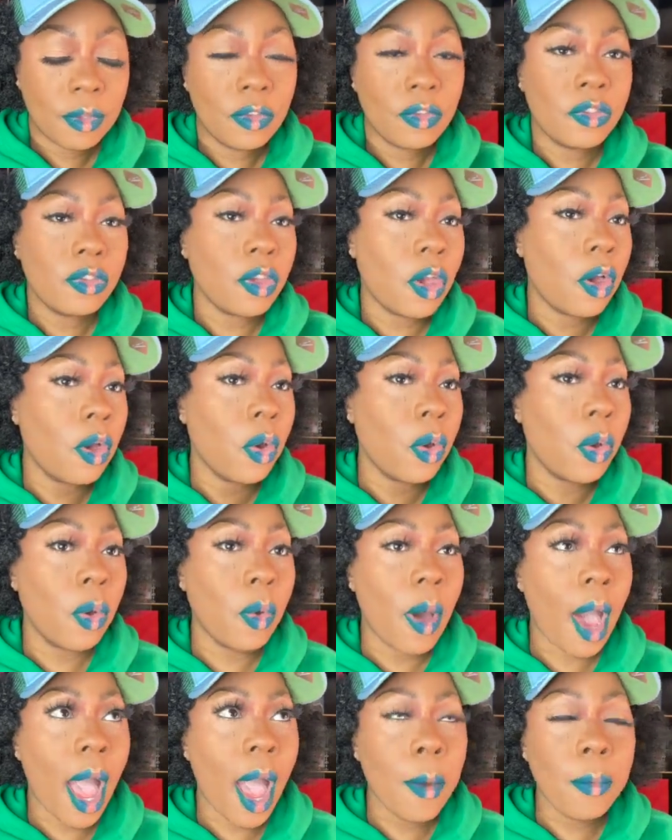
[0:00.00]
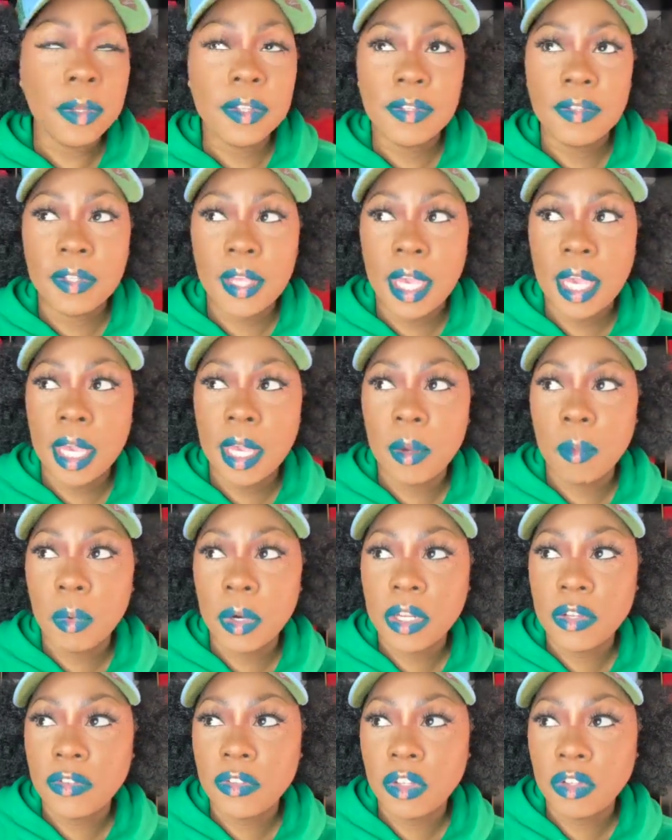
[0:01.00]
So I would say,
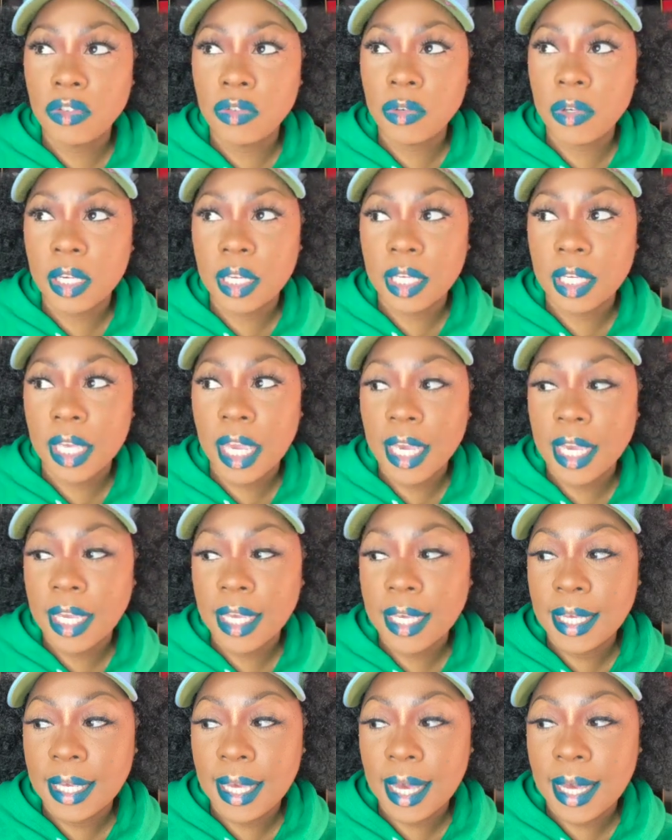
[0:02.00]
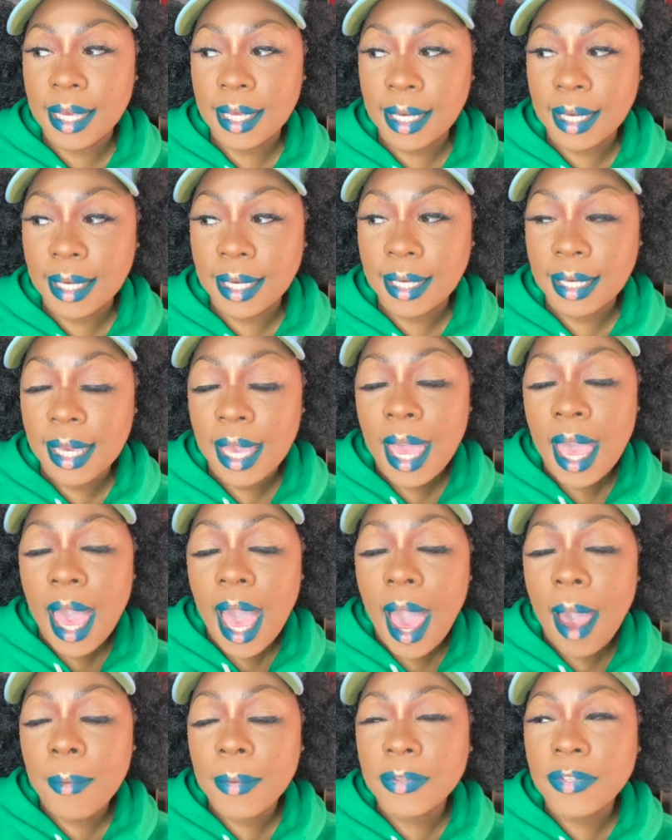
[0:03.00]
what is the trick, Ahiyage?
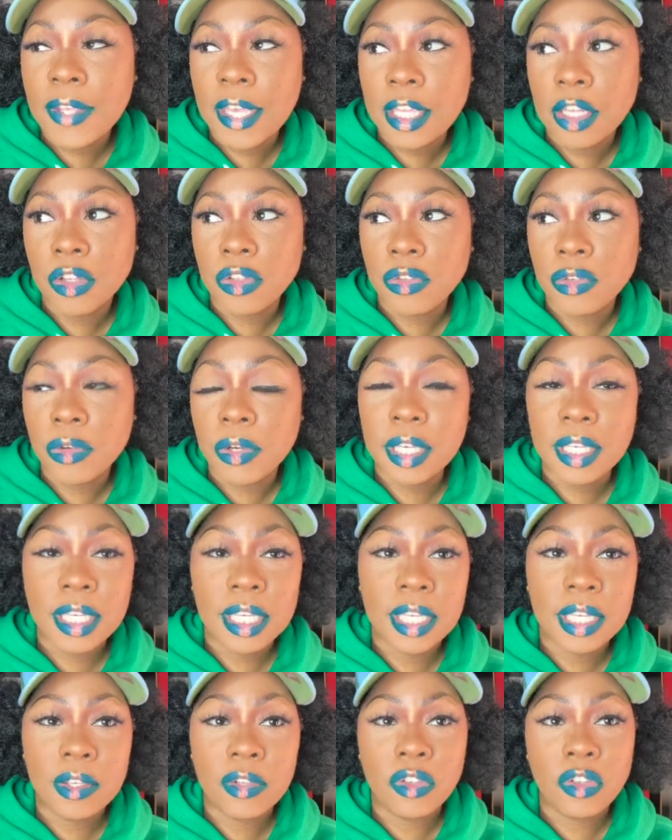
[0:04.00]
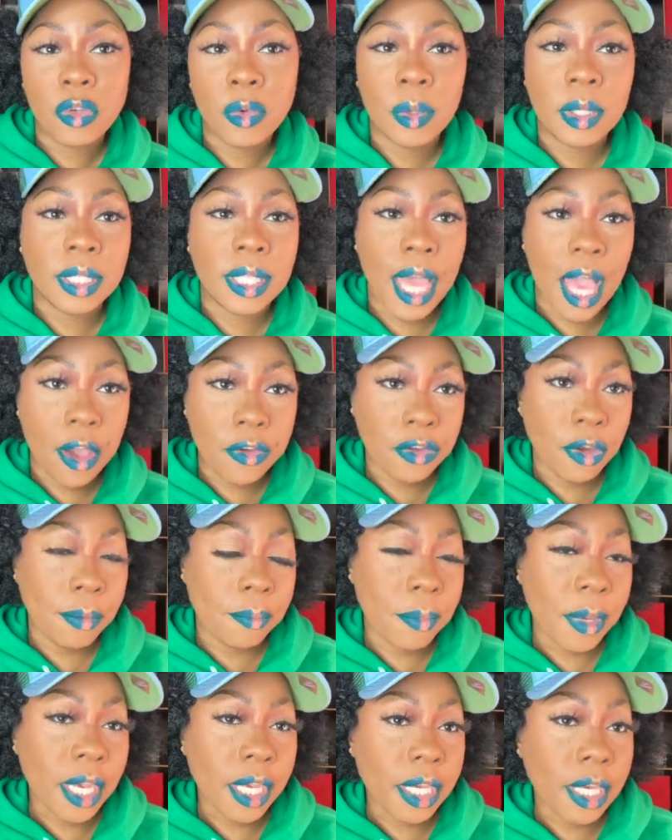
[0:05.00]
I would say the trick is to allow your
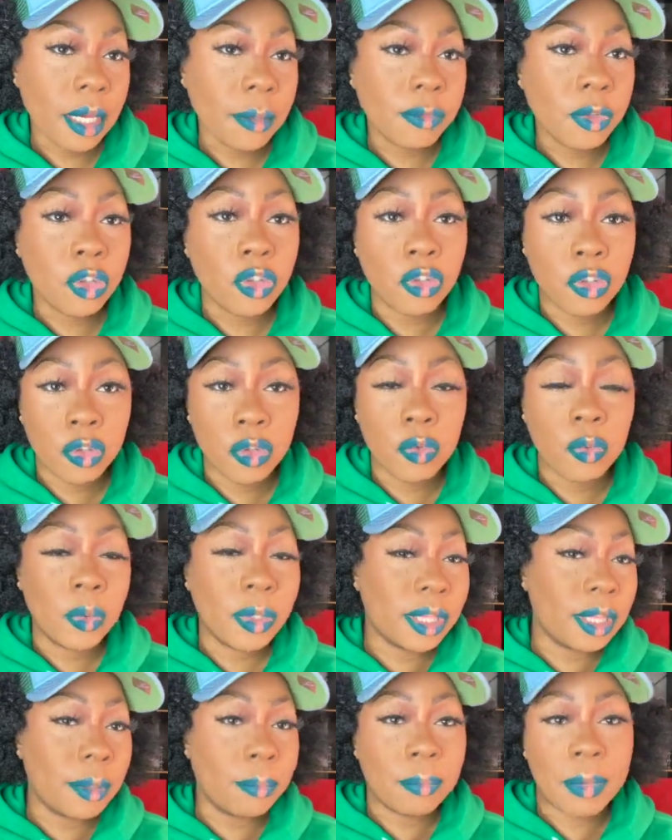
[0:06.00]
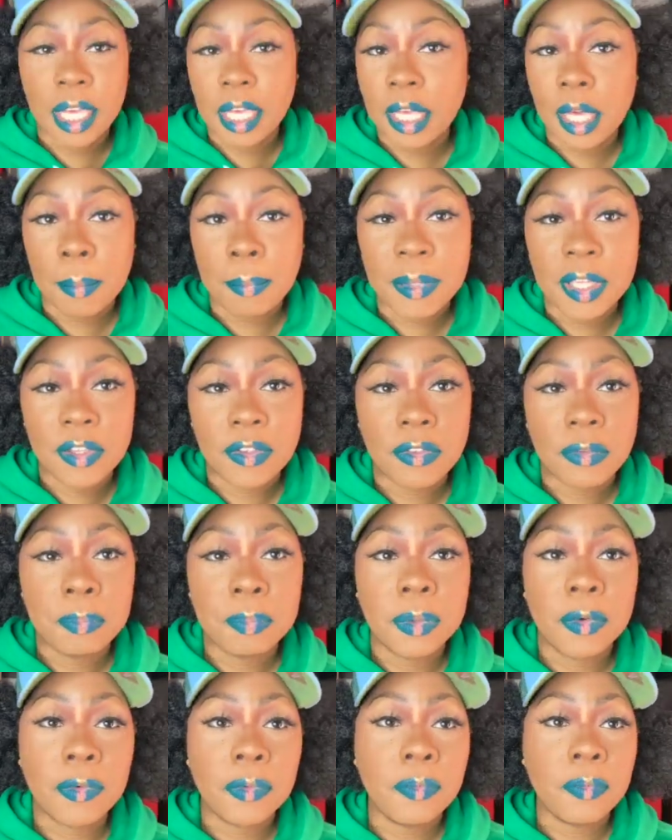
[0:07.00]
makeup to do what the makeup is
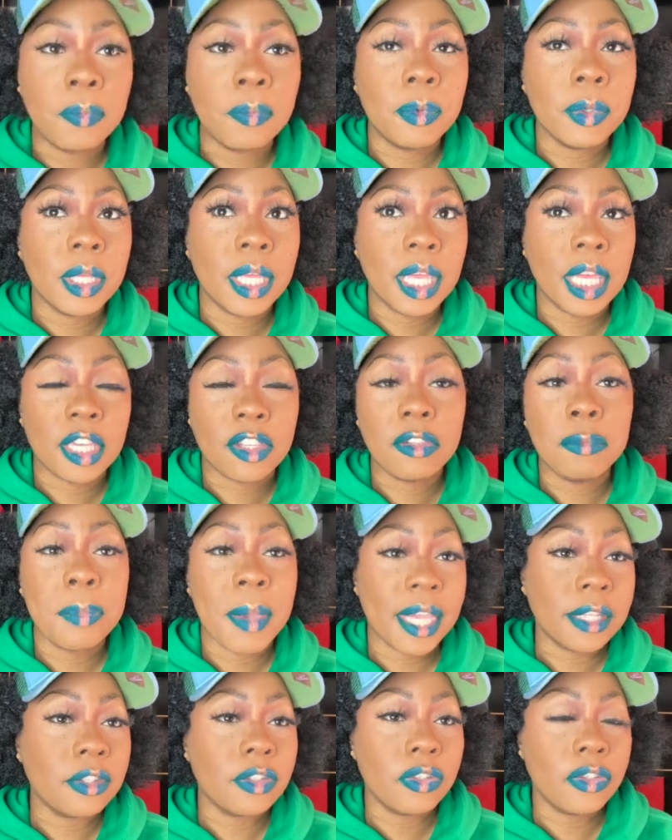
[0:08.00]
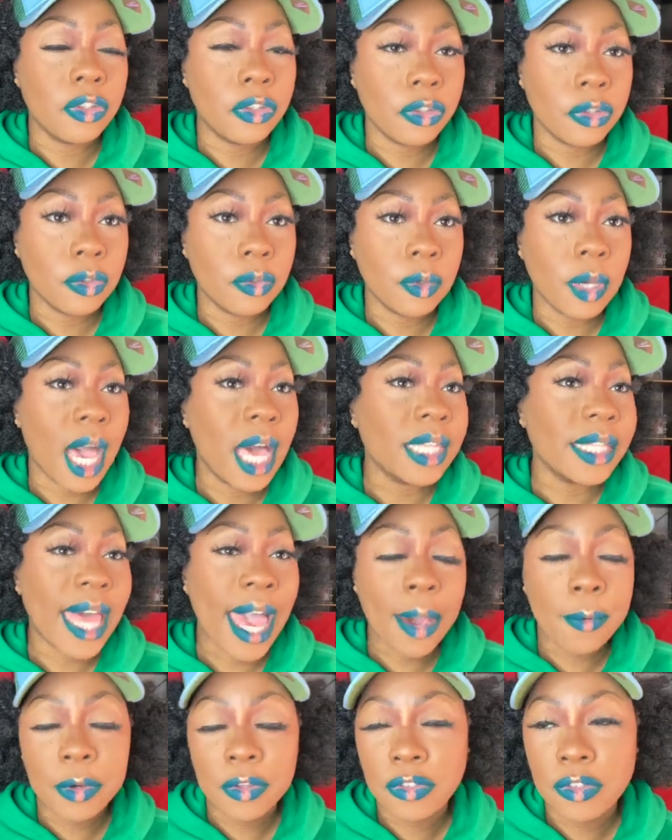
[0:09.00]
expected to do.
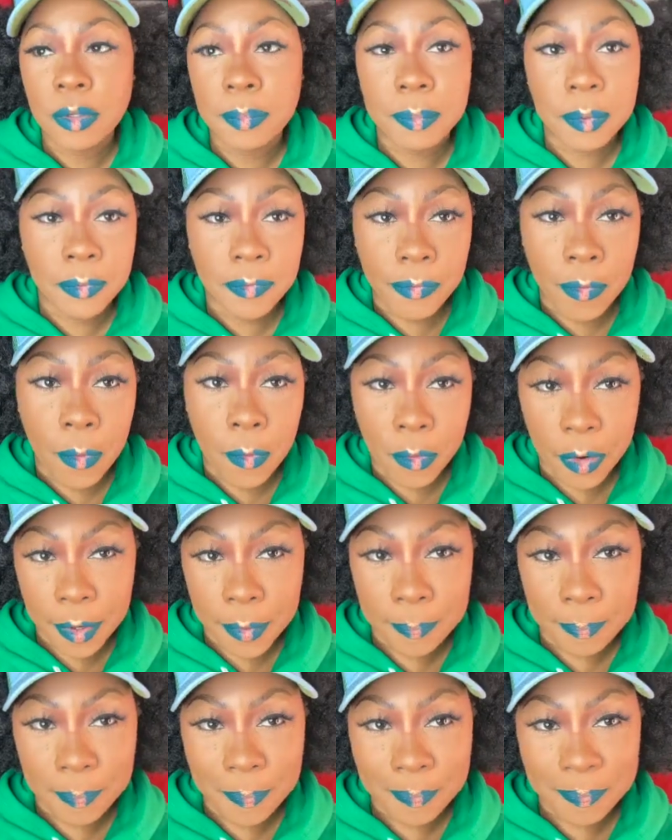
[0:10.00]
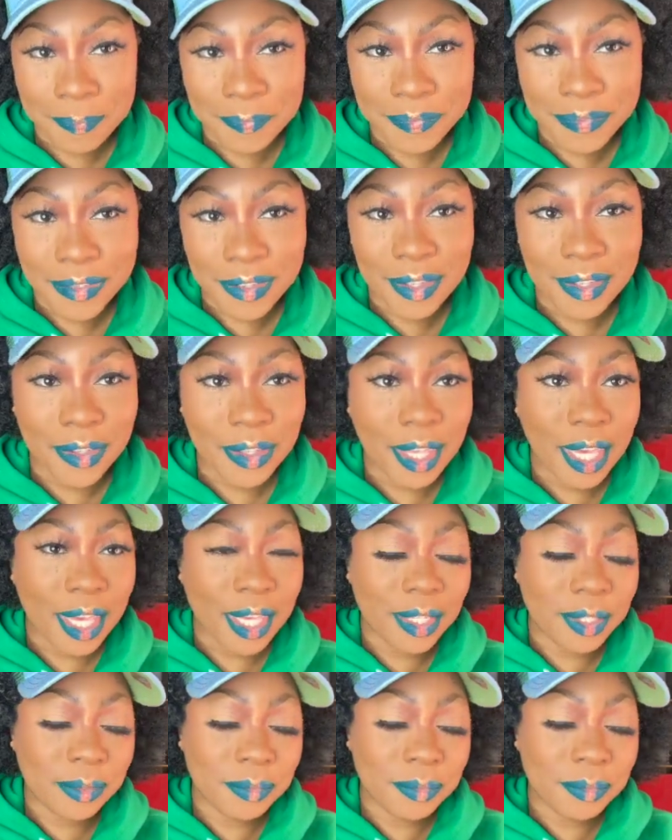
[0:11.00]
Allow it to perform, okay?